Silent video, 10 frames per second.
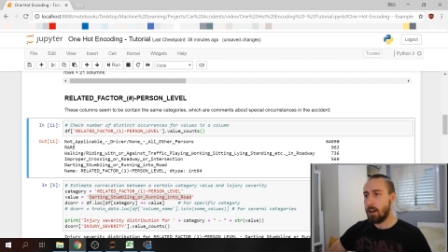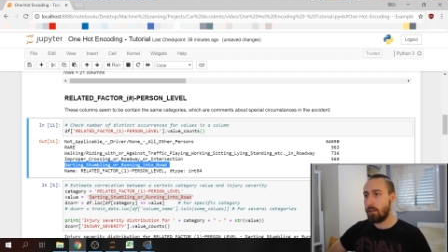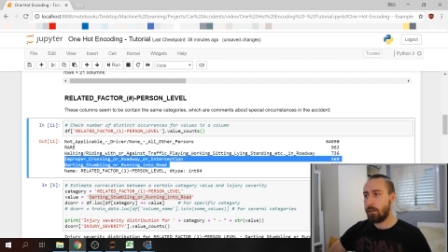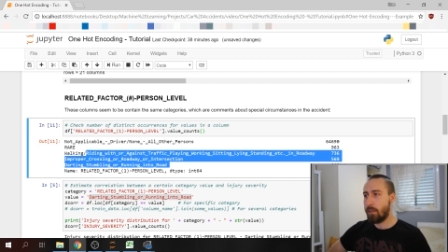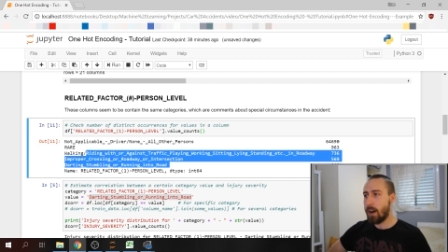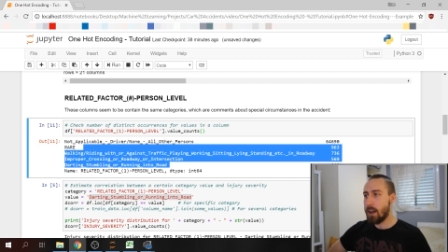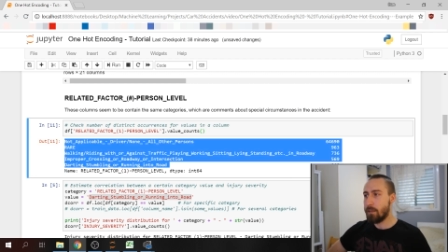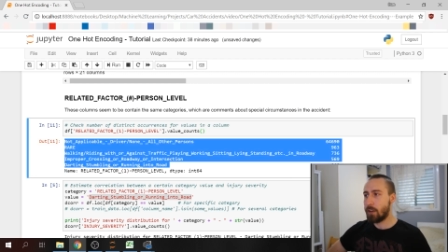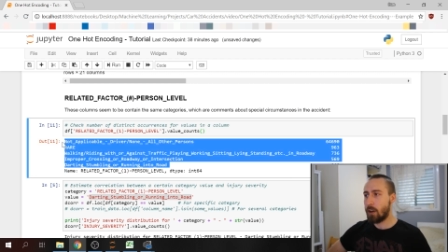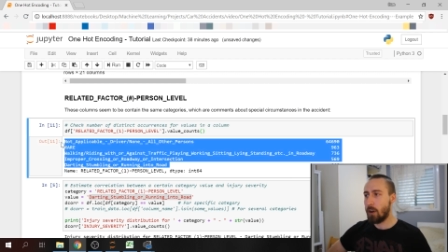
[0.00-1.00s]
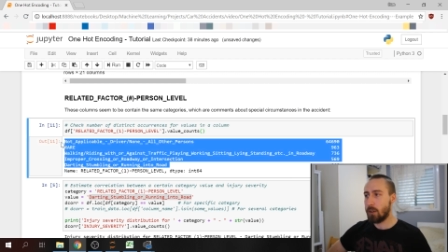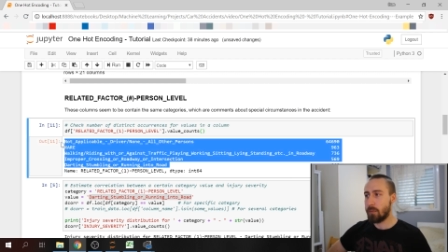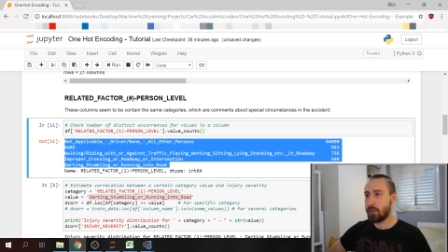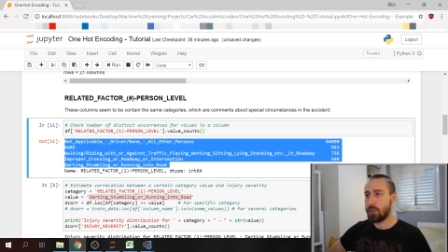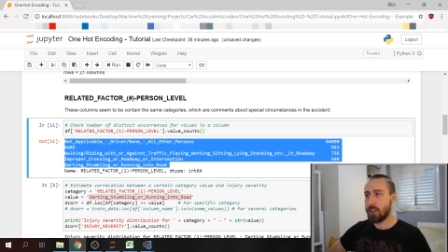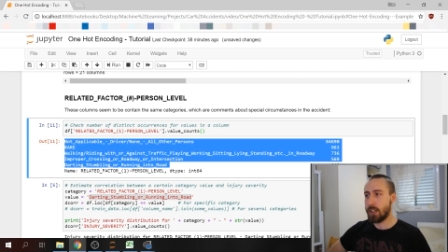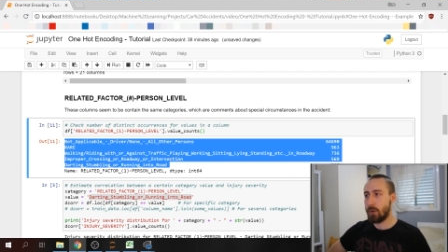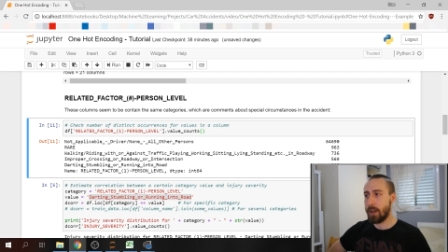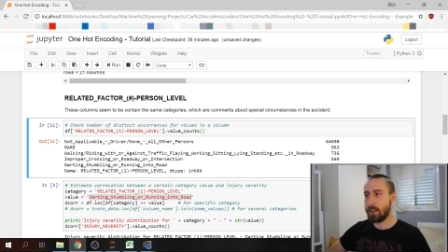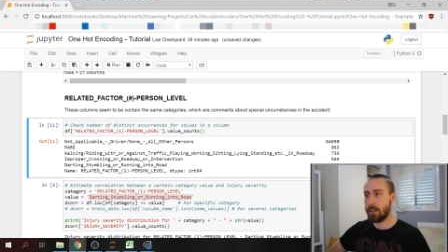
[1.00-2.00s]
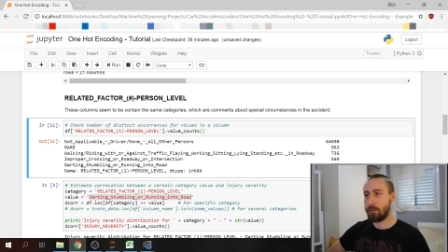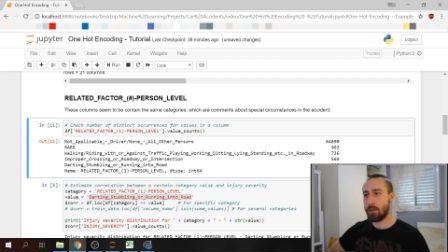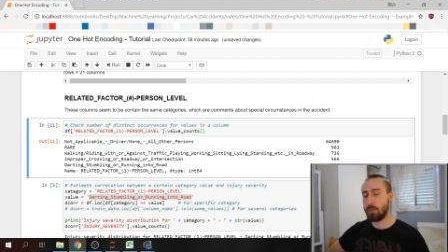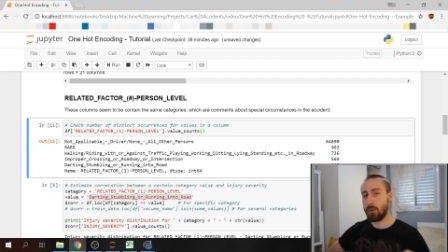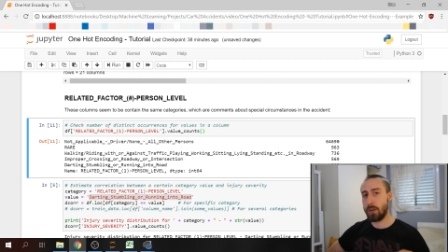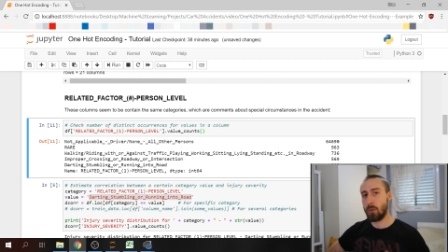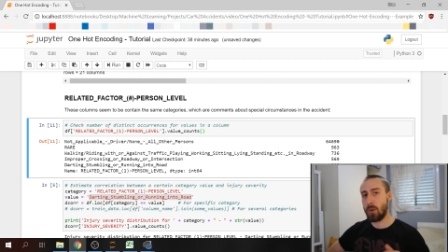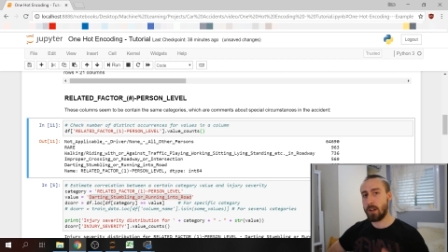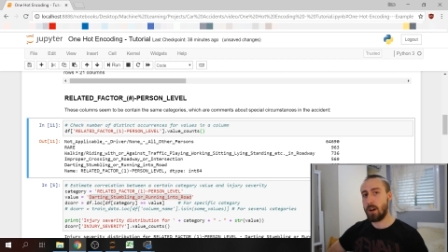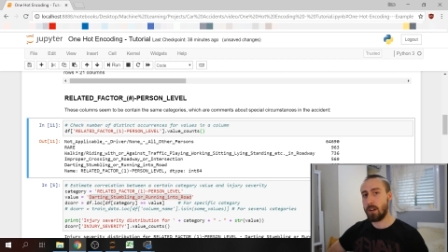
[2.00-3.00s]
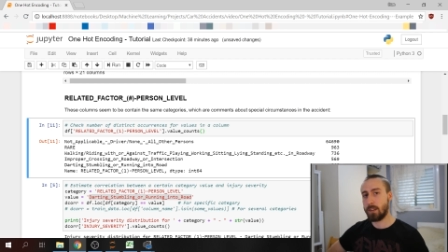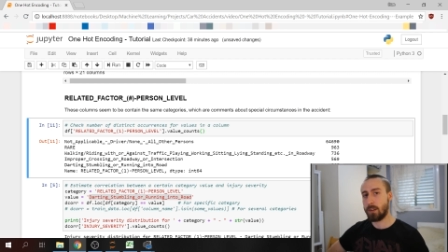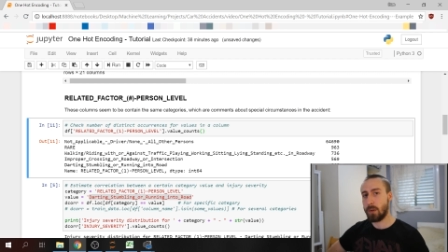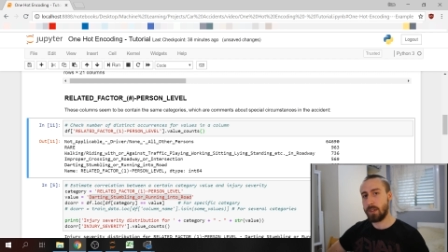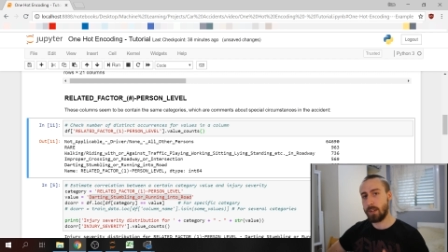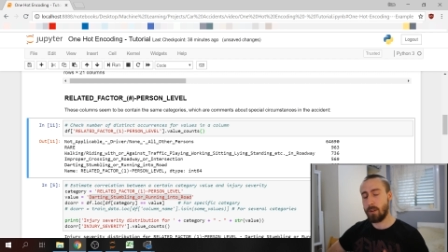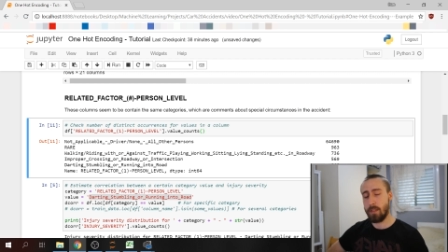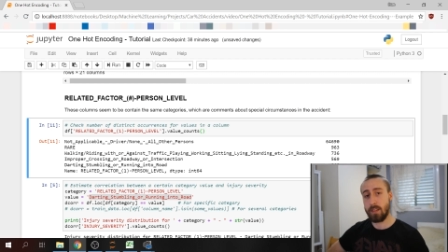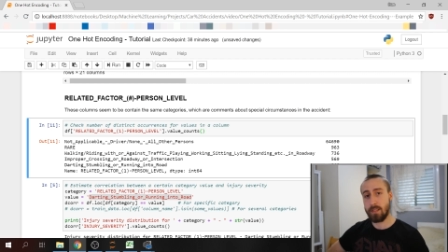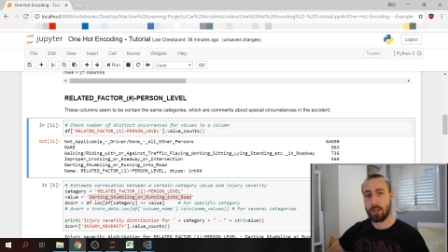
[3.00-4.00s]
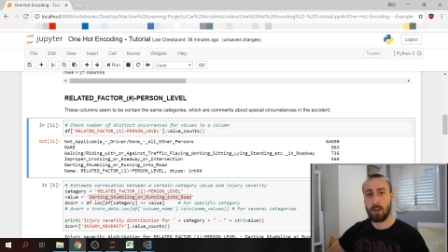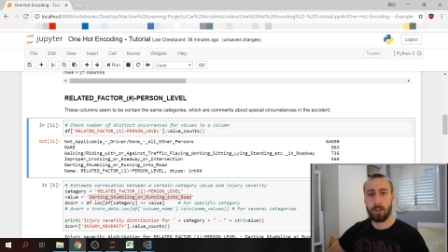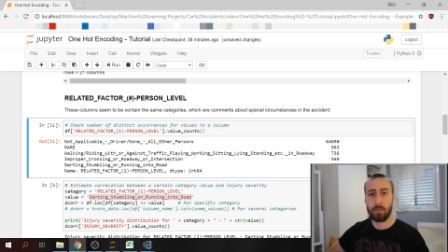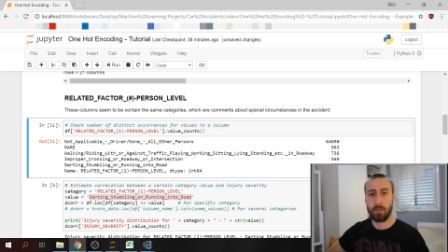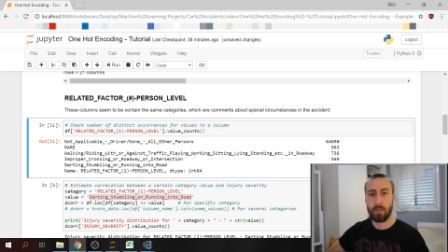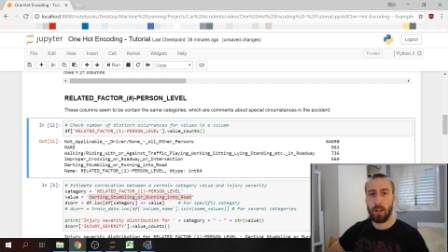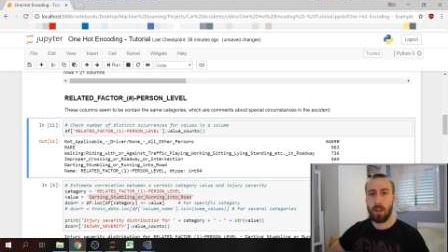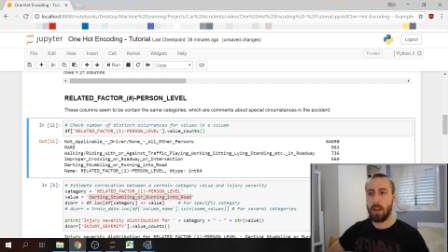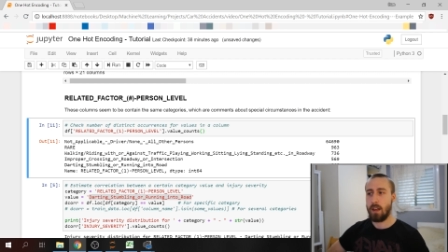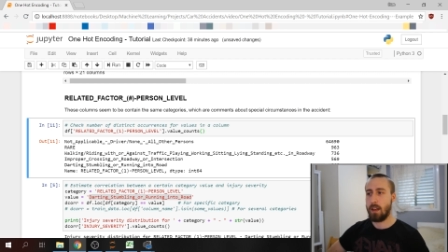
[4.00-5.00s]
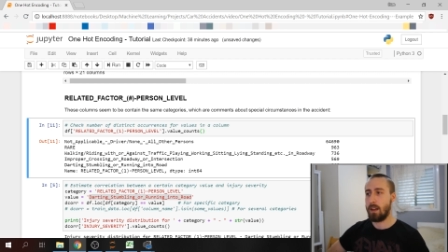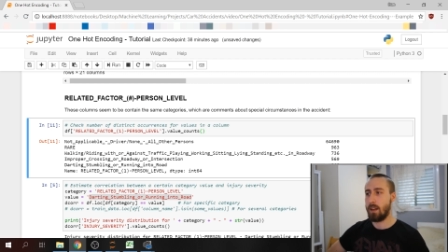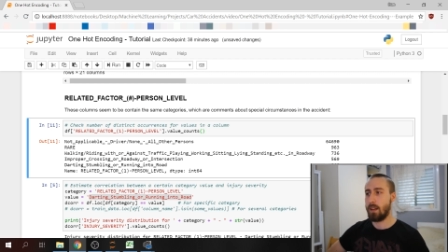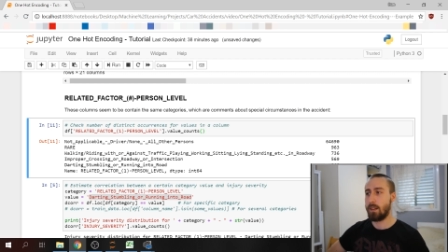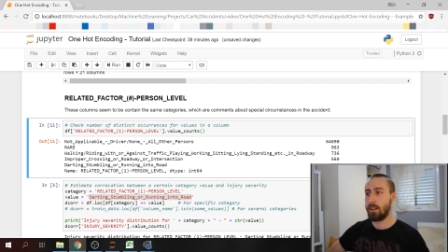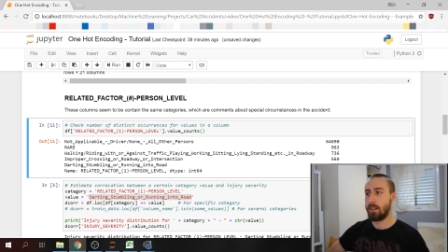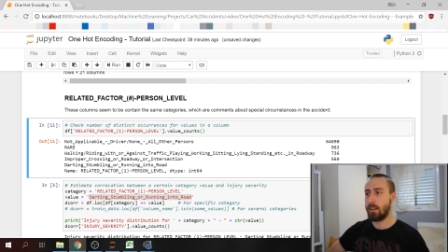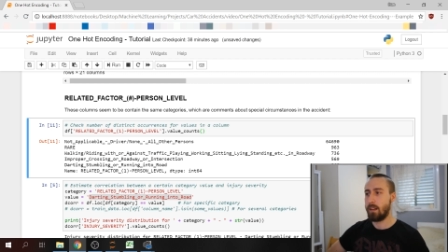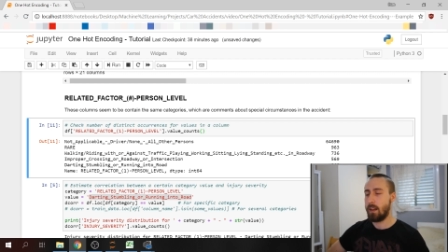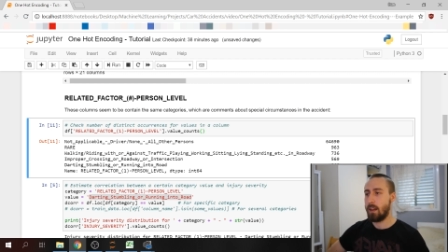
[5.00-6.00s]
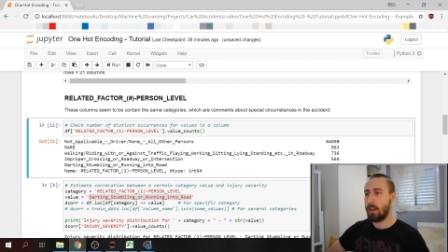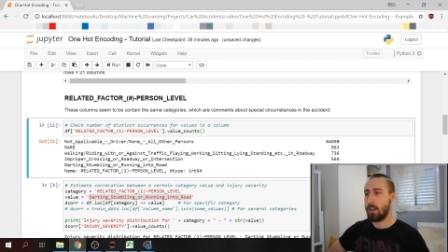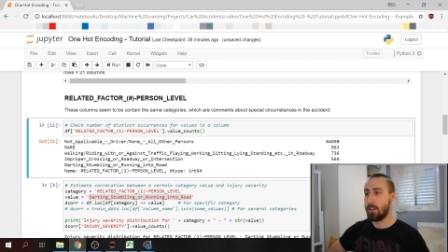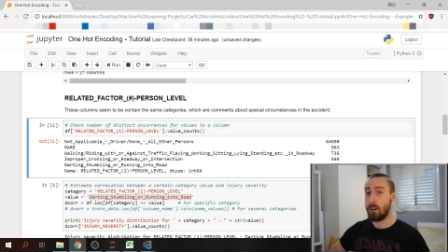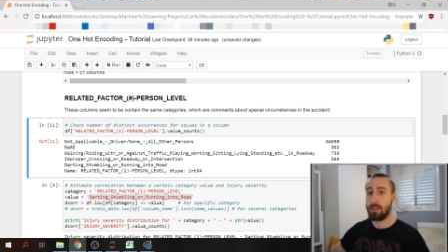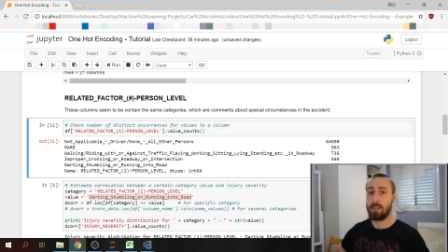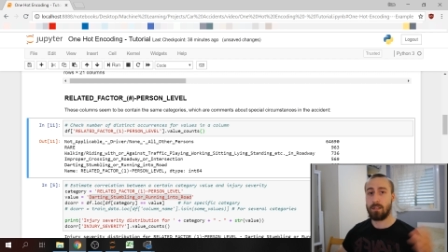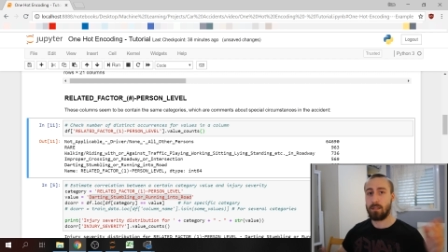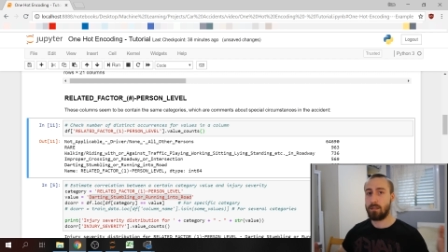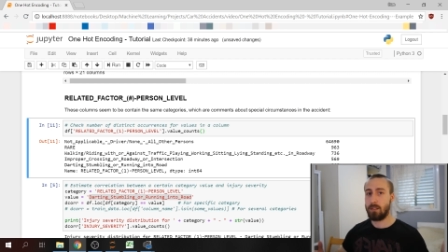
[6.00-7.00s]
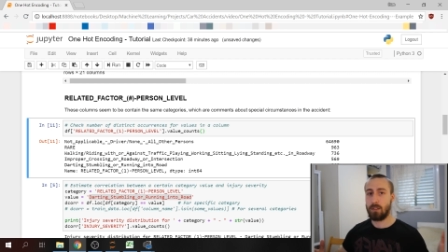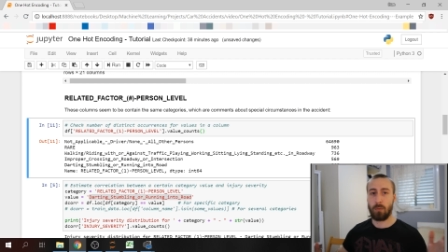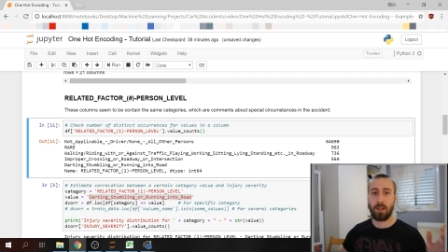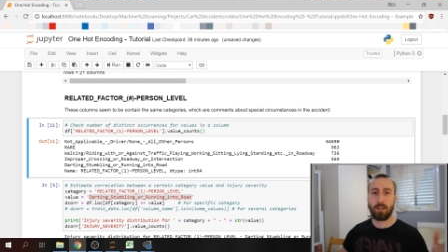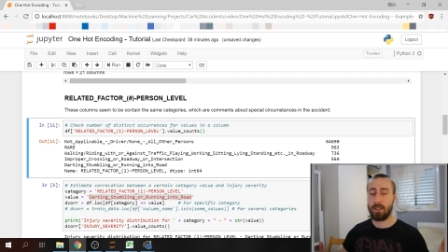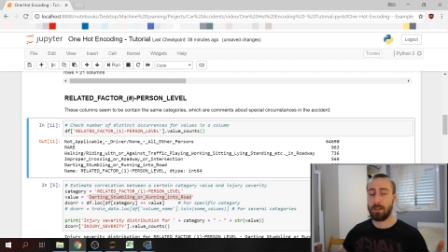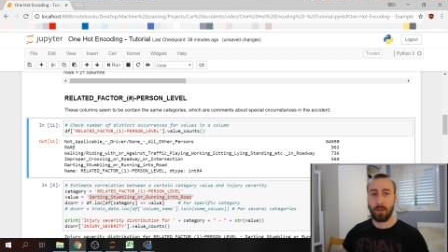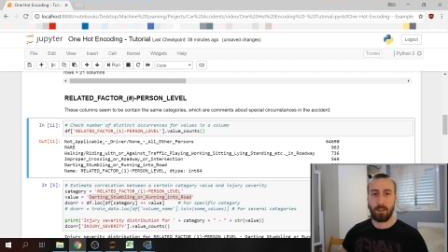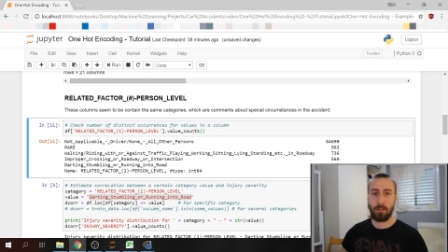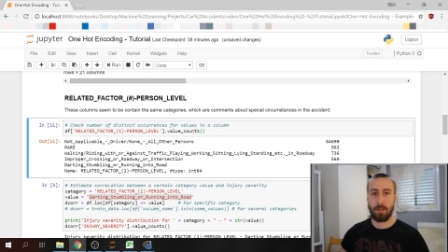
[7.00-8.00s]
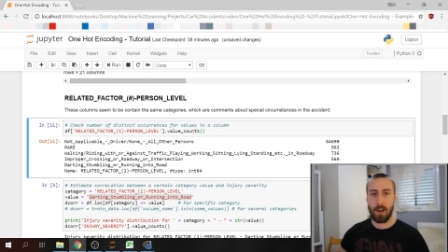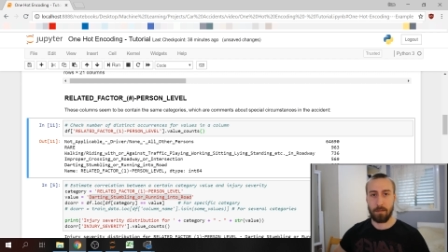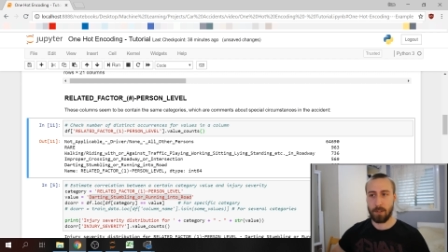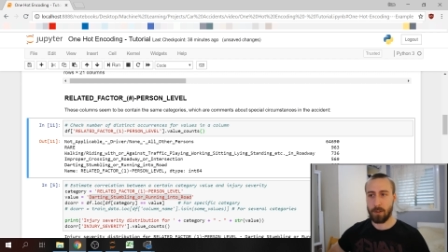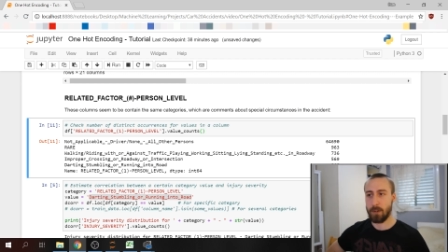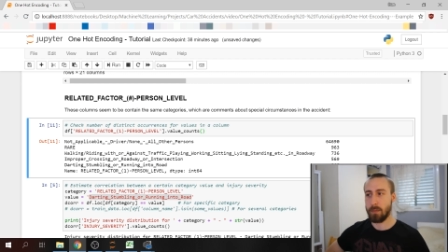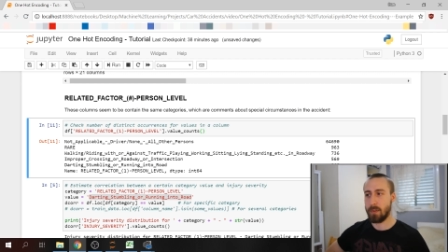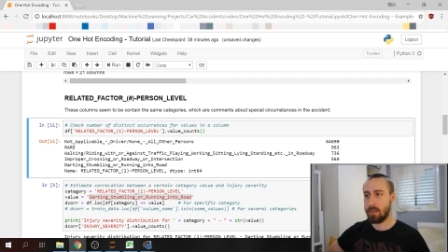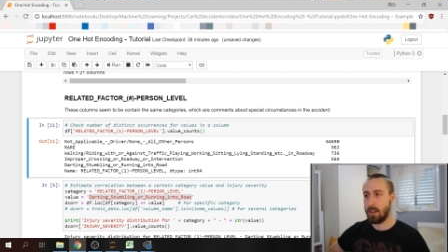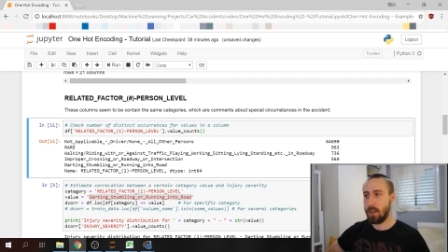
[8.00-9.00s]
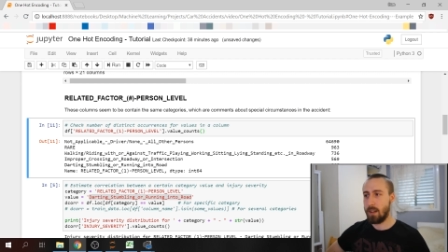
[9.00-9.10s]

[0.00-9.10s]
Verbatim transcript: 5 columns generated from doing one hot encoding on these columns and not 20, 25 columns.